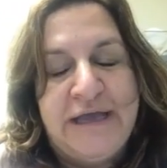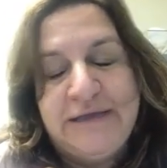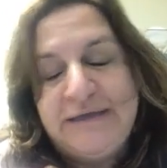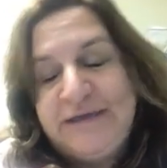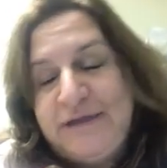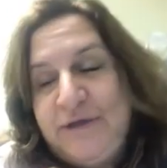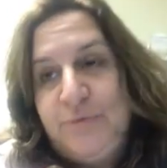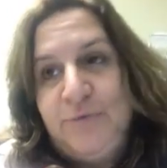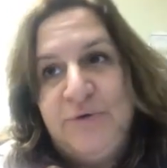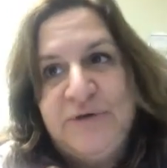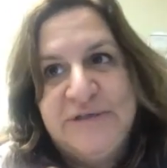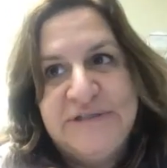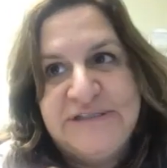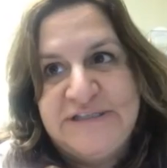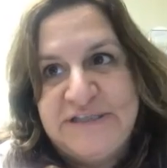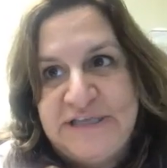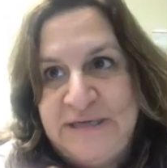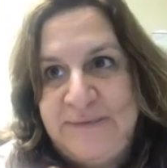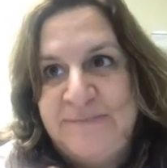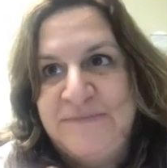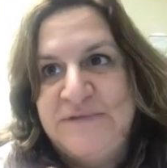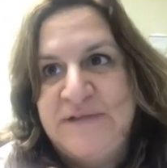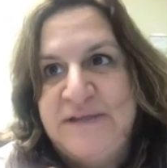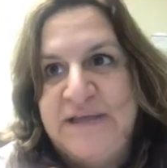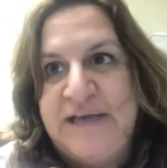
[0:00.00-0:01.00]
it was
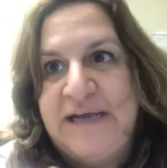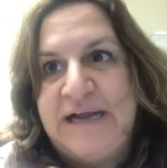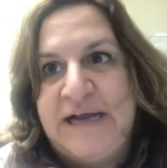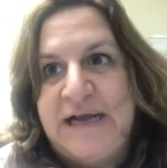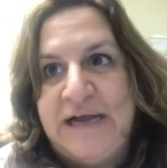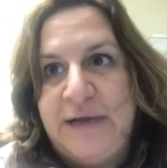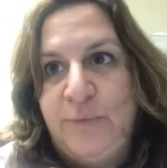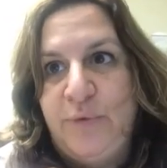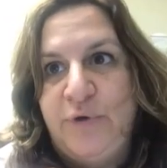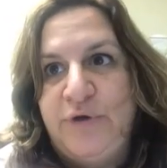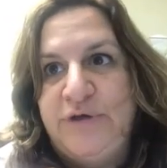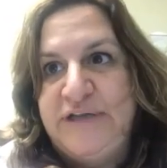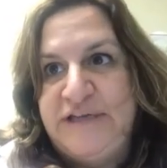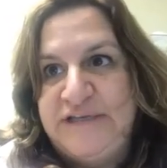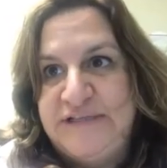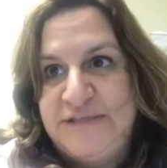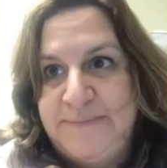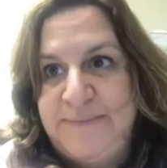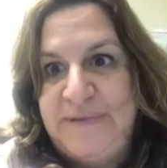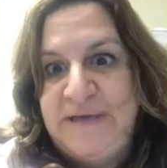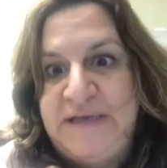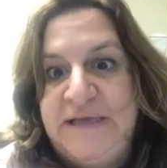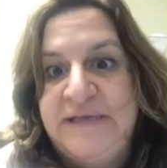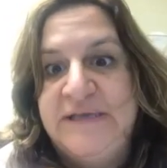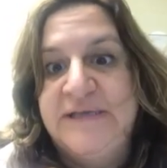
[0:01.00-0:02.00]
deemed that I would need
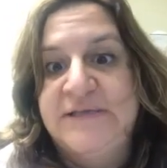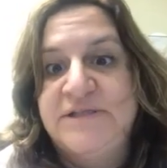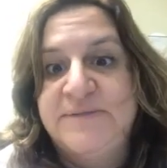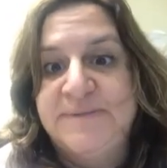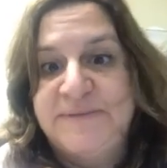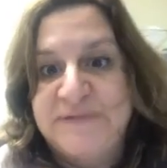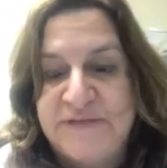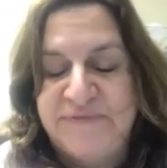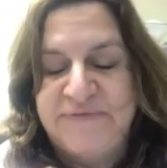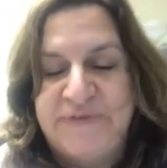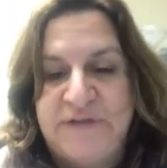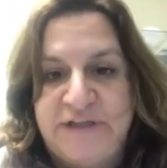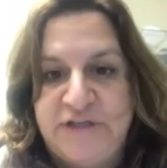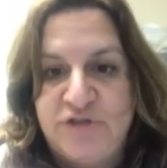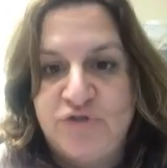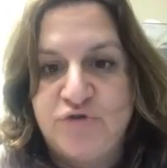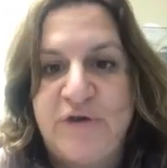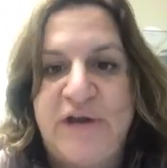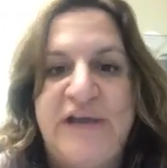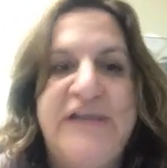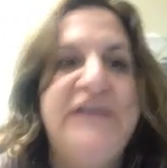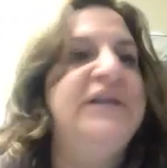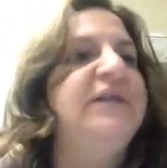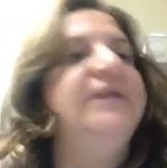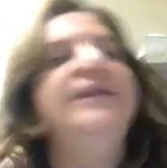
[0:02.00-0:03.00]
to be specifically
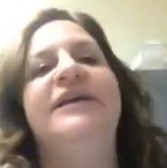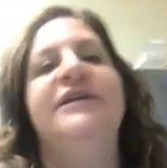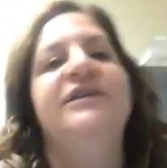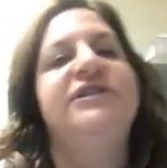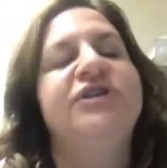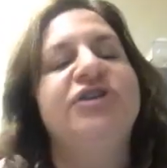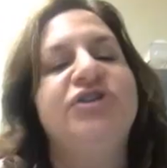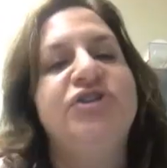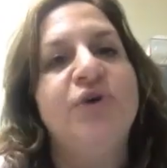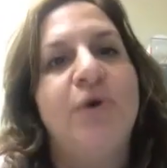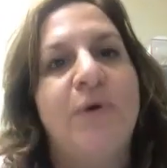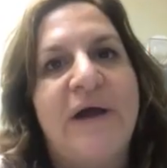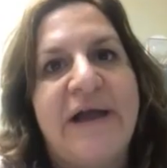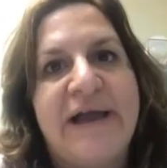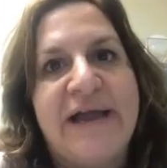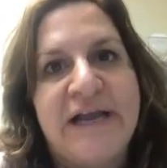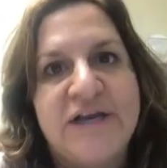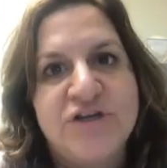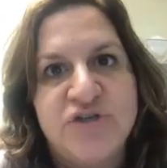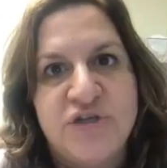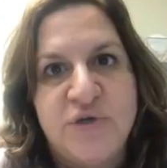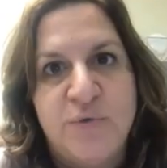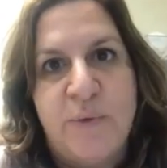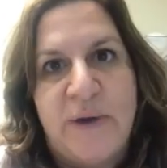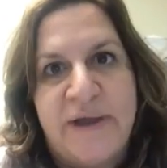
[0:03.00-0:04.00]
trained in this. So I
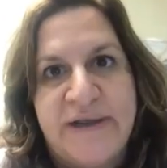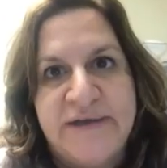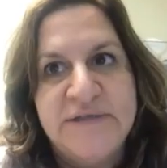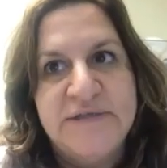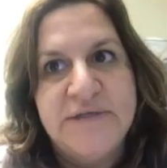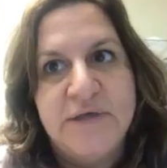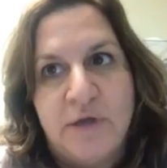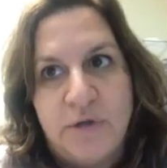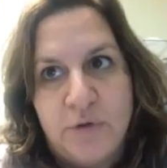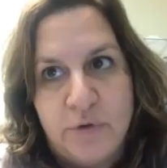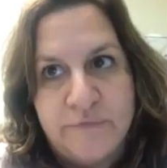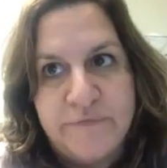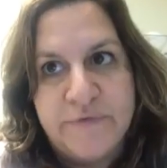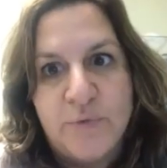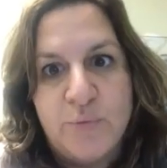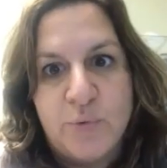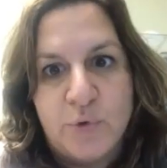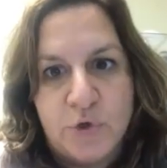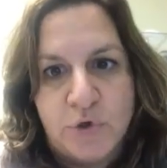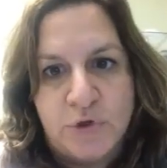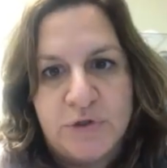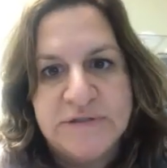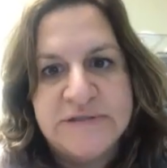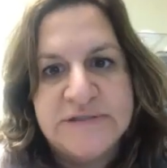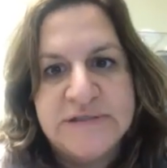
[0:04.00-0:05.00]
actually went all over the
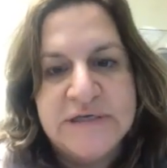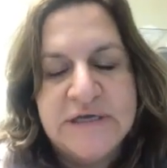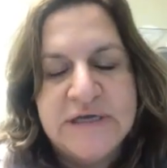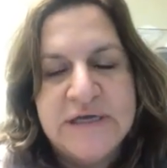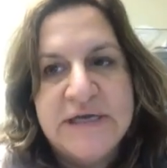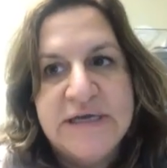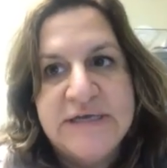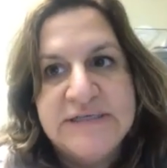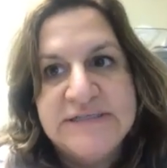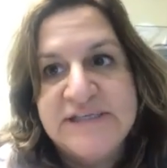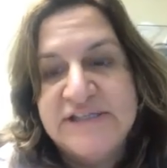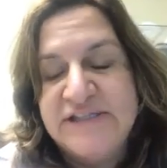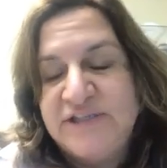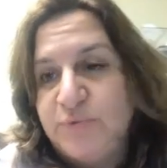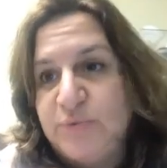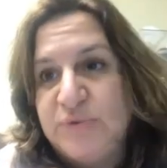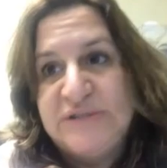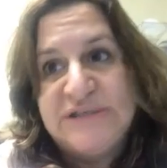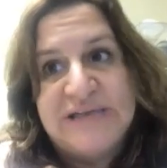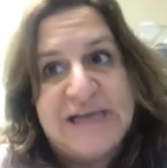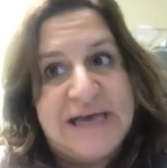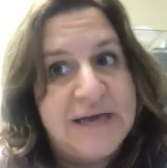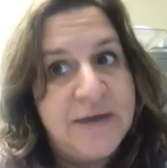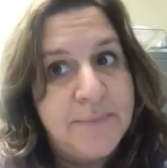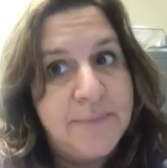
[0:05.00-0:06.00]
world, since it was
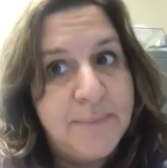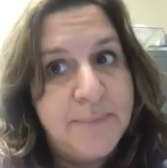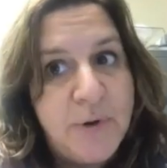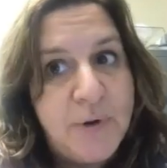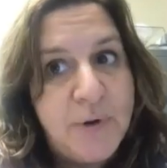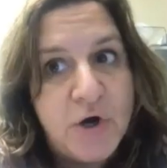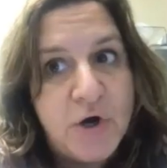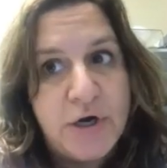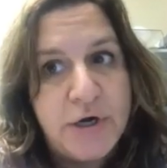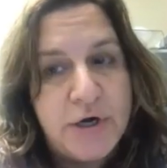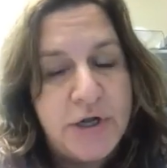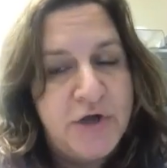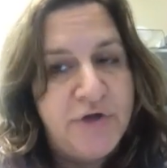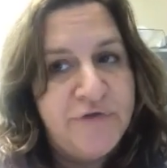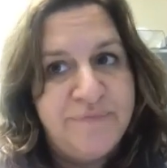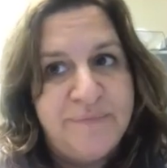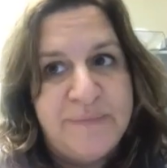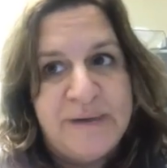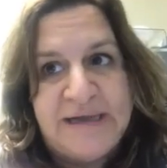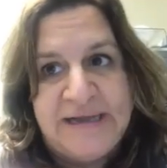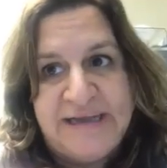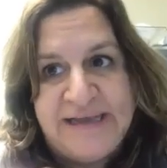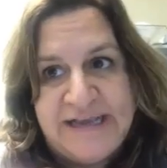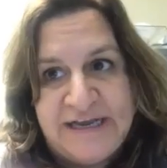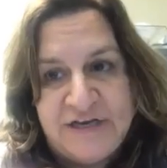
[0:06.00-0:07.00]
not a part of
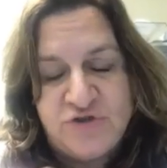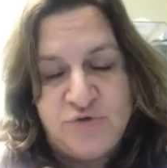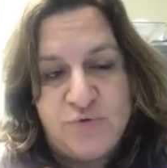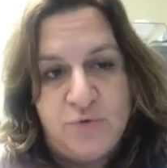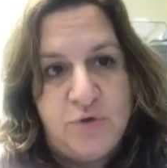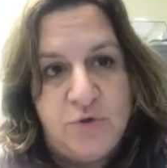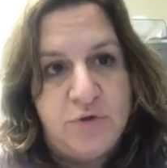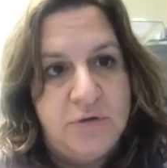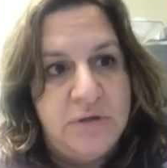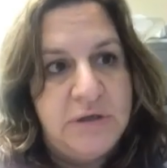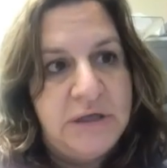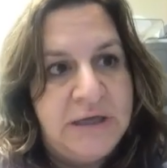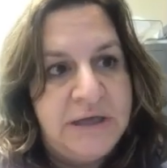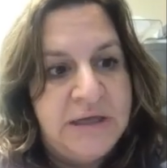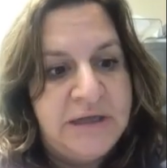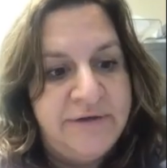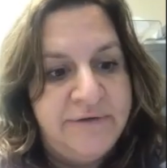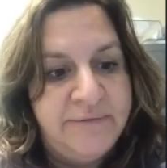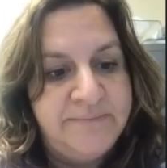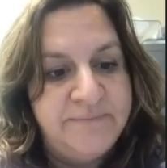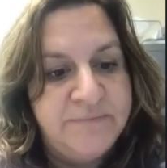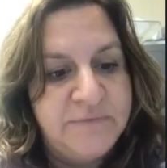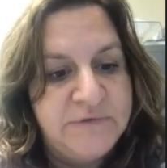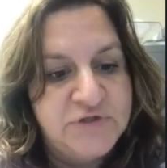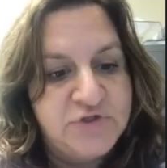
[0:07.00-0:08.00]
my actual
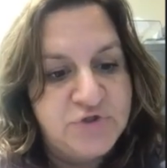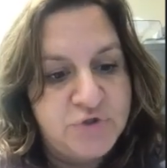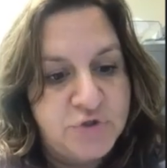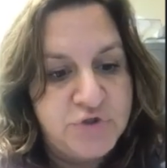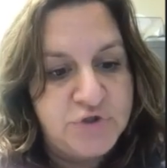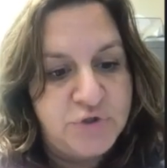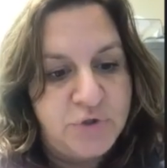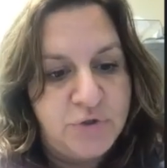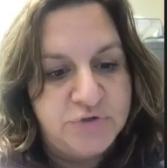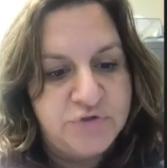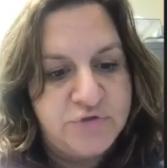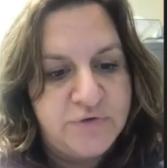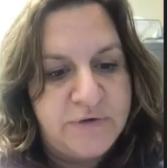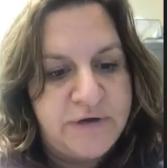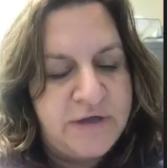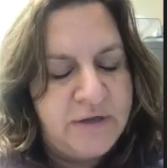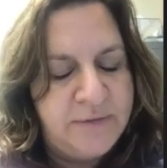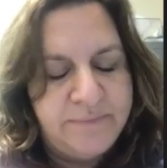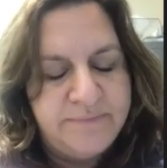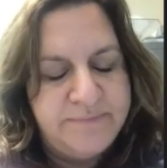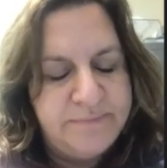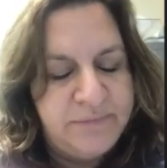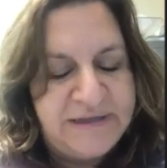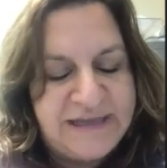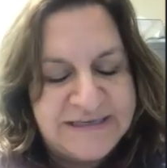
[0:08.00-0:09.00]

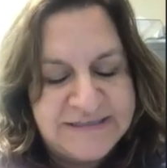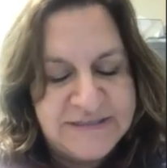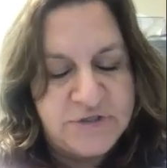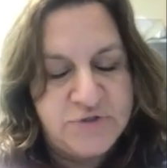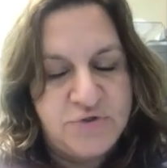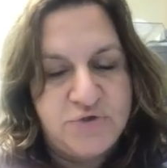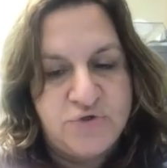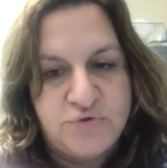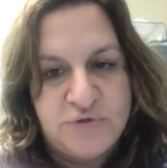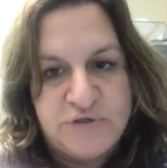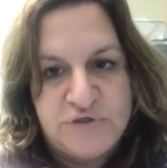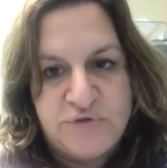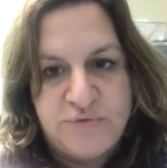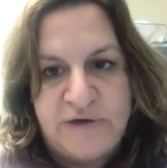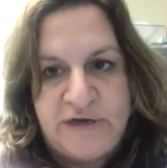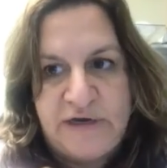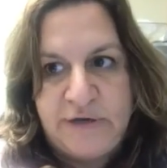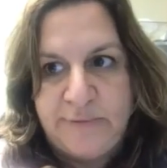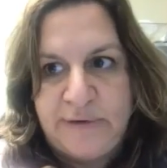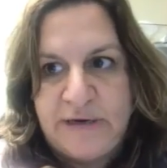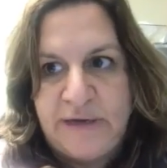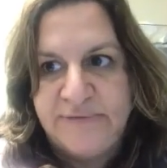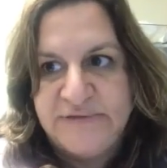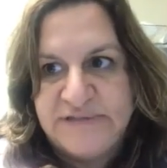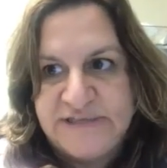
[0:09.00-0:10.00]
plastic surgery
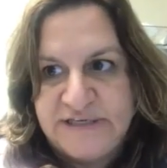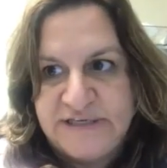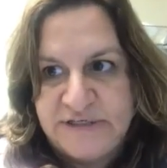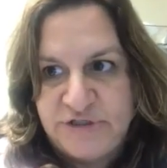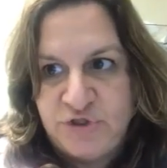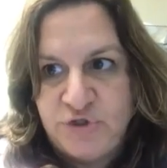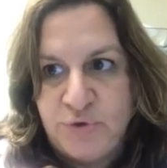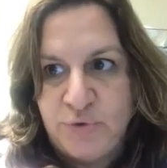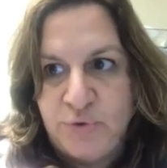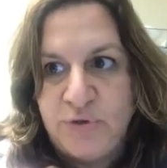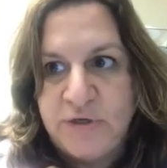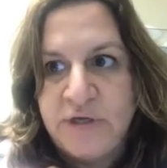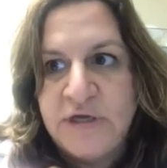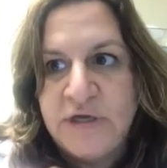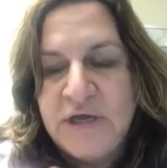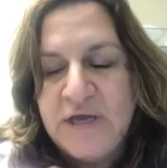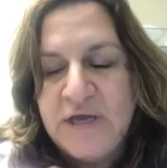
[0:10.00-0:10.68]
training when I was at Duke,